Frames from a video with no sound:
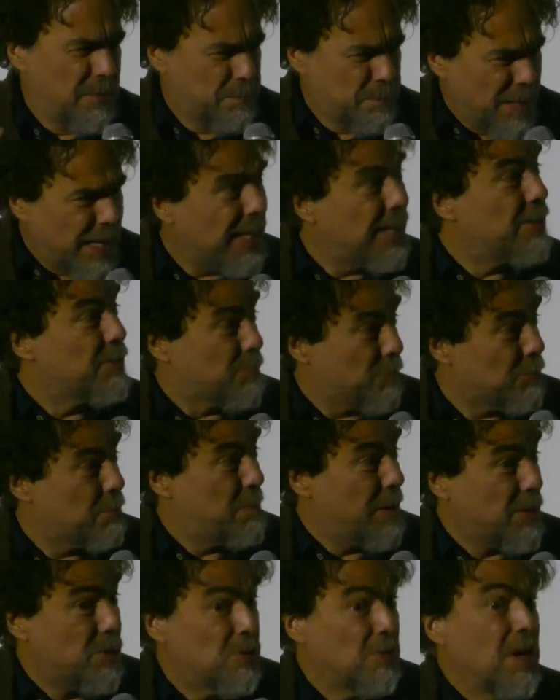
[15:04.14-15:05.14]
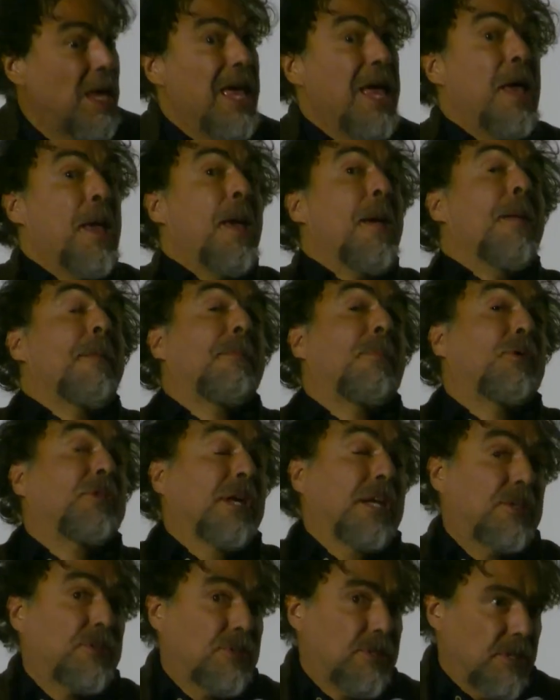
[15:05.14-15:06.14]
a big introspection,
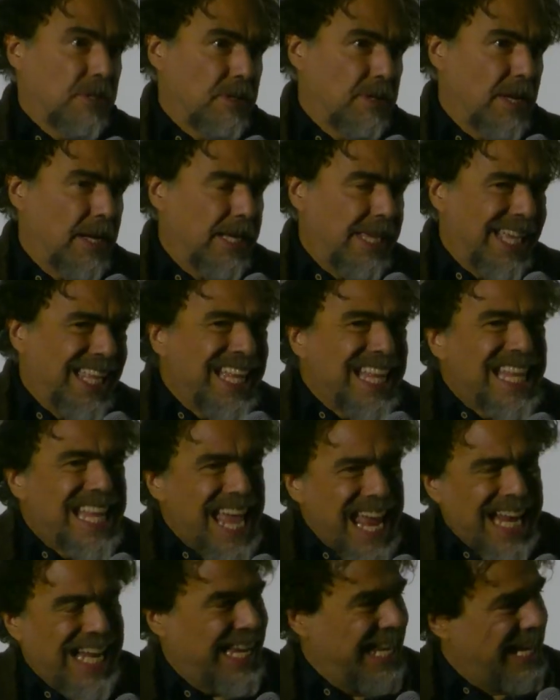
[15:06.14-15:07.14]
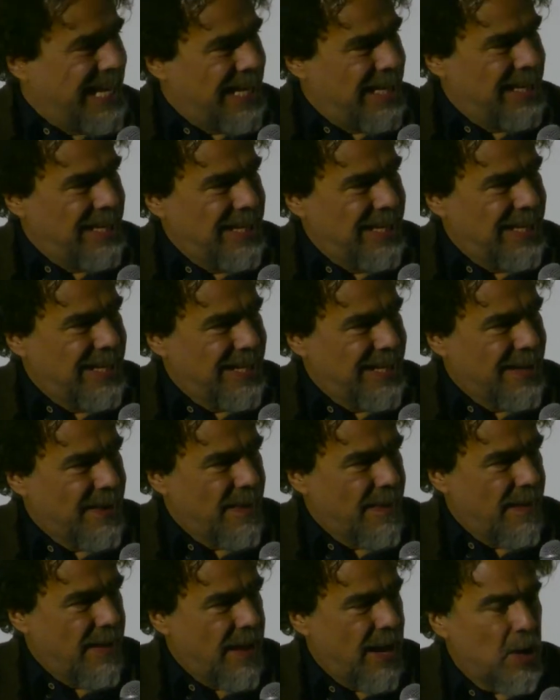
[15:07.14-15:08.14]
but externally and technically,
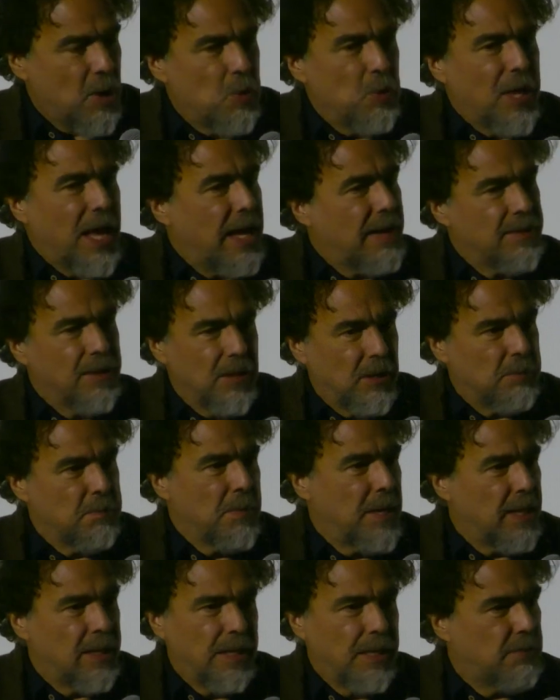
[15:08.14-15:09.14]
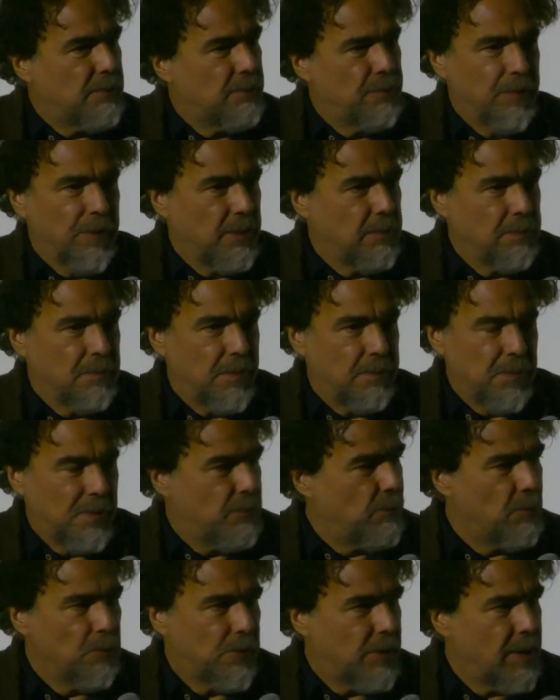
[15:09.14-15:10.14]
I could have not made this film
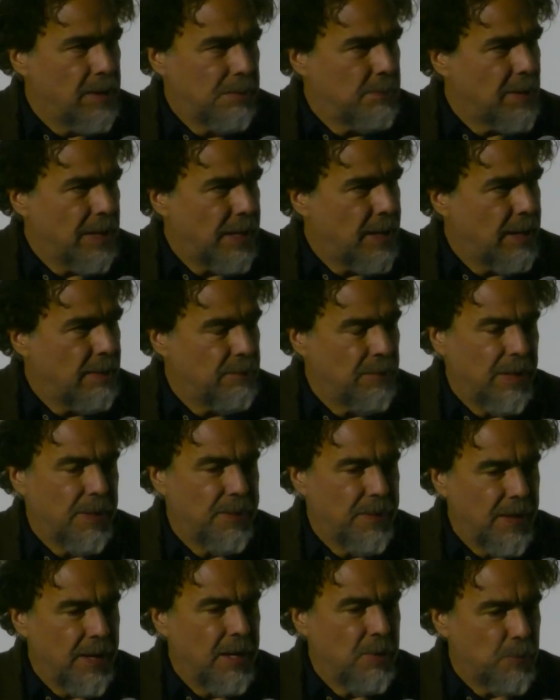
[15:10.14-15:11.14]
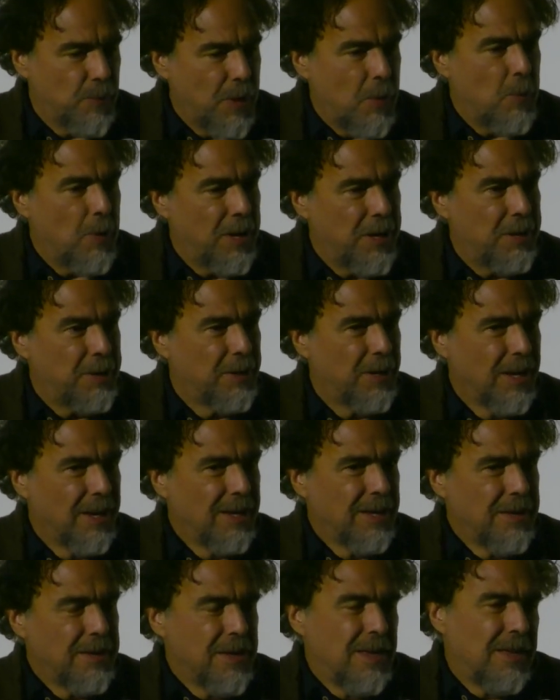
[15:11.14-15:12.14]
before in my life. I think
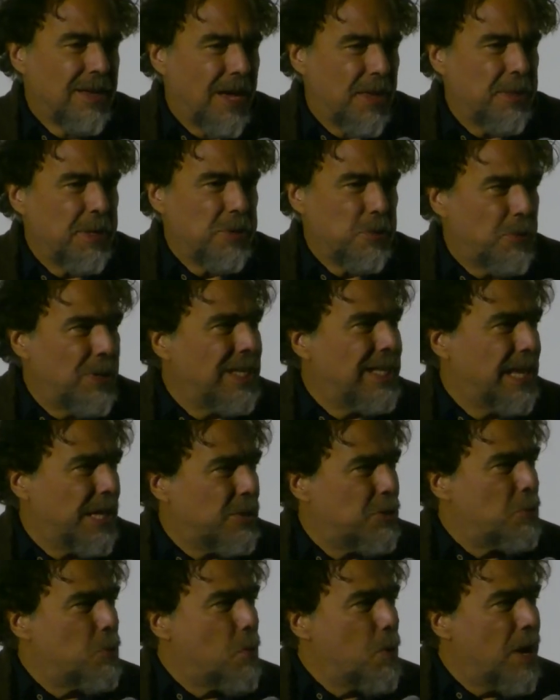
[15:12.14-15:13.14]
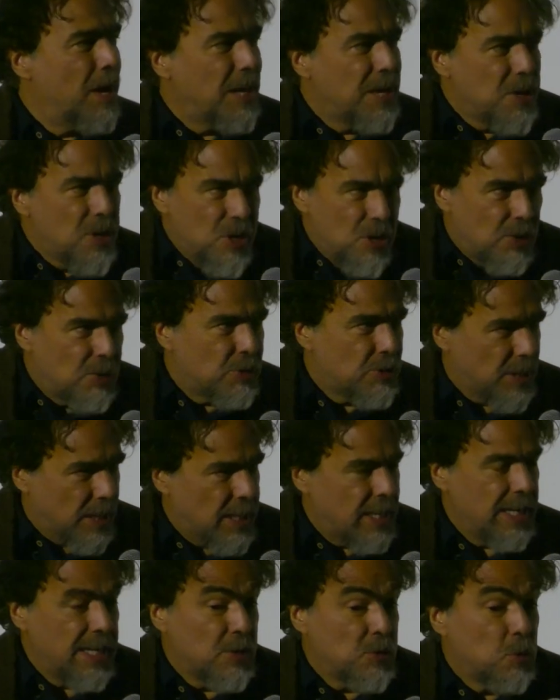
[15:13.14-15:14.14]
I think you need like 20
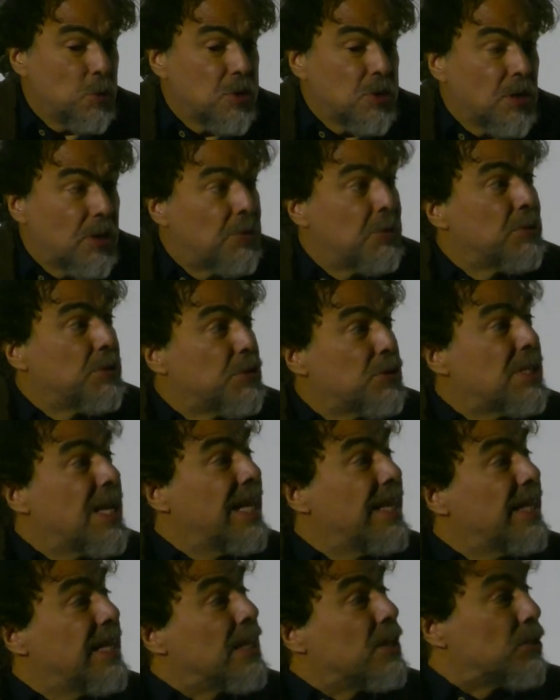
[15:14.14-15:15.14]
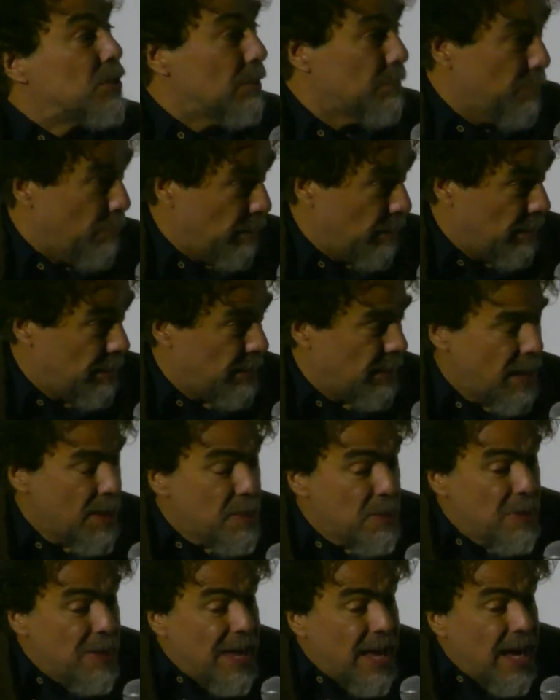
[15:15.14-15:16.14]
years at least to start understanding some things.
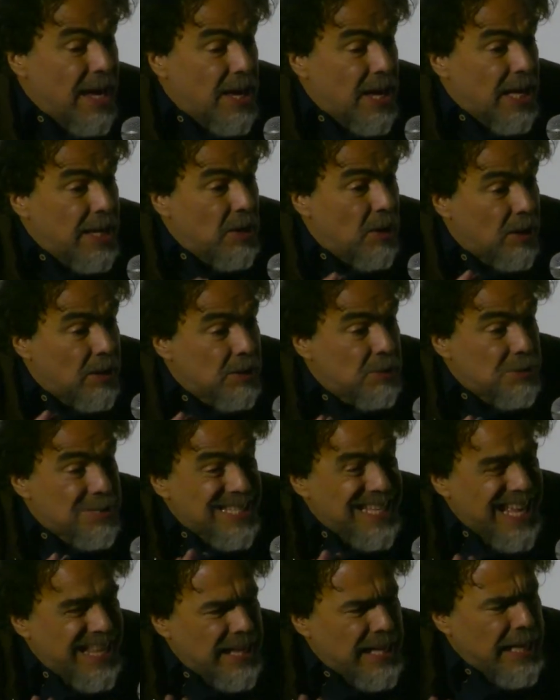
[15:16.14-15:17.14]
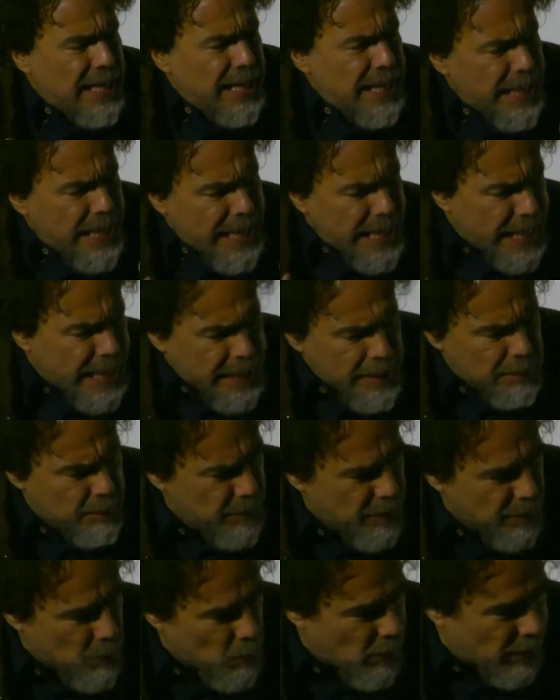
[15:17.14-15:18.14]
And I think I can understand a
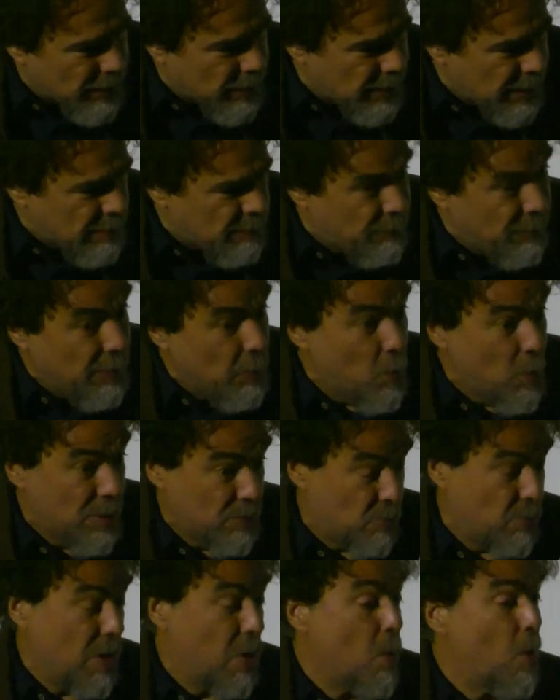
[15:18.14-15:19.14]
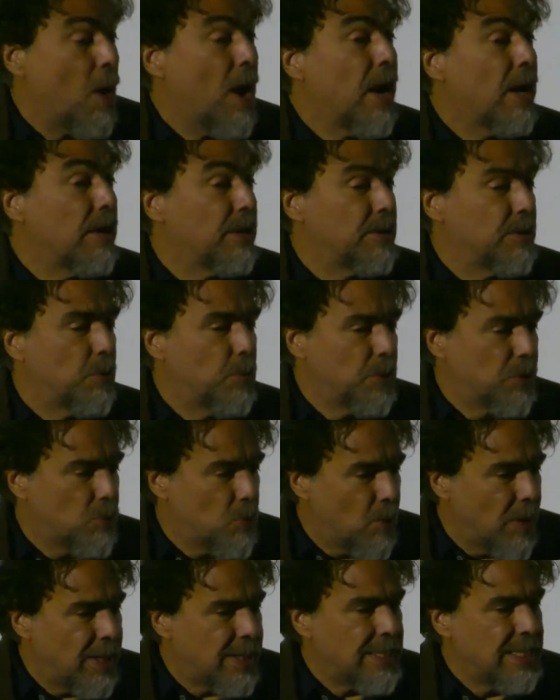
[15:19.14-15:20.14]
little bit what this film was required,
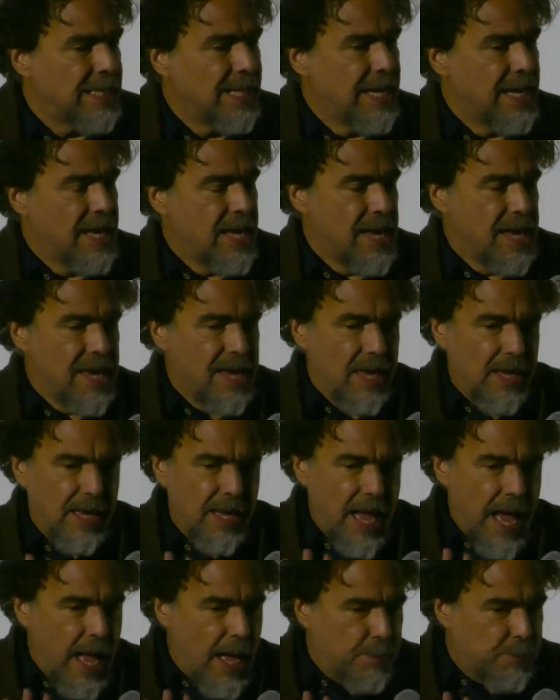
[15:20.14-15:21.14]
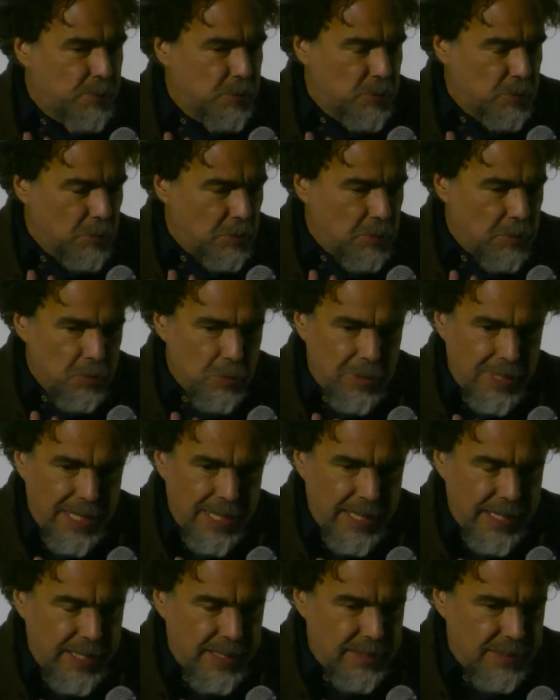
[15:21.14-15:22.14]
which was
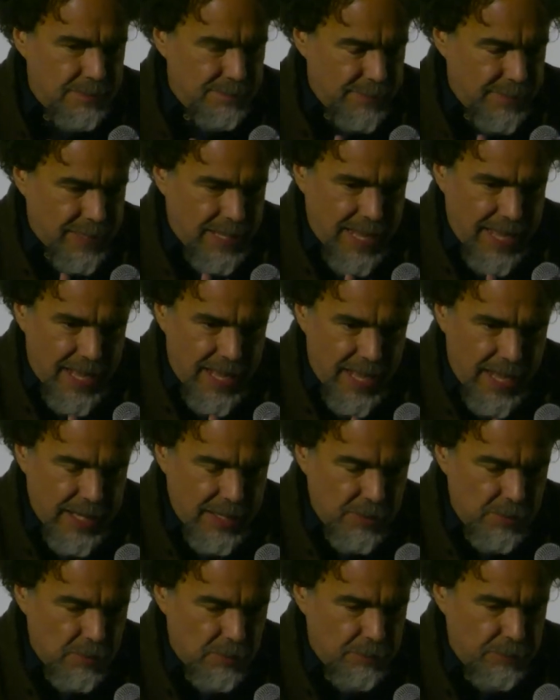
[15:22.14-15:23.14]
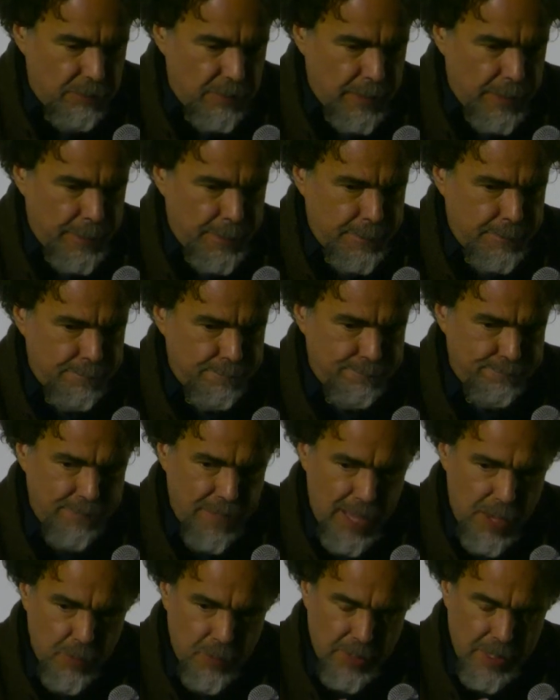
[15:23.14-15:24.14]
absolutely kind of,
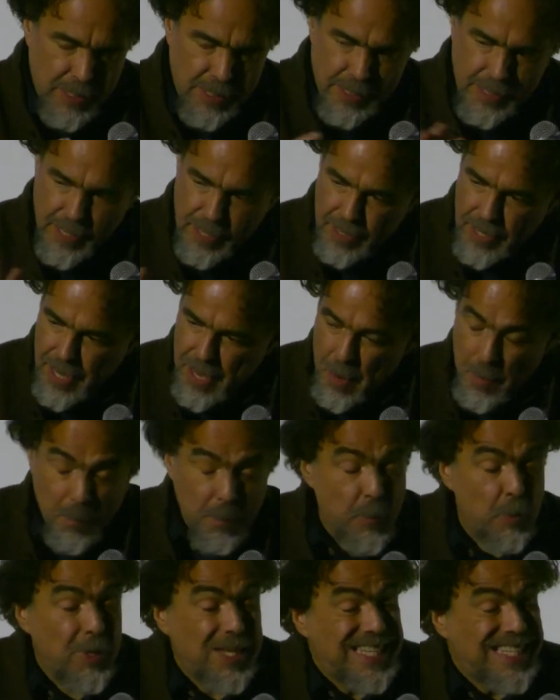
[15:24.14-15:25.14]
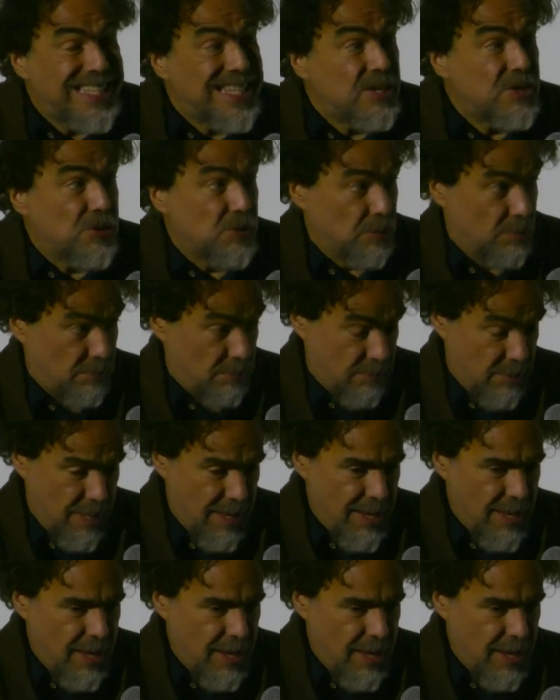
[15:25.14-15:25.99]
how can I say it, precision.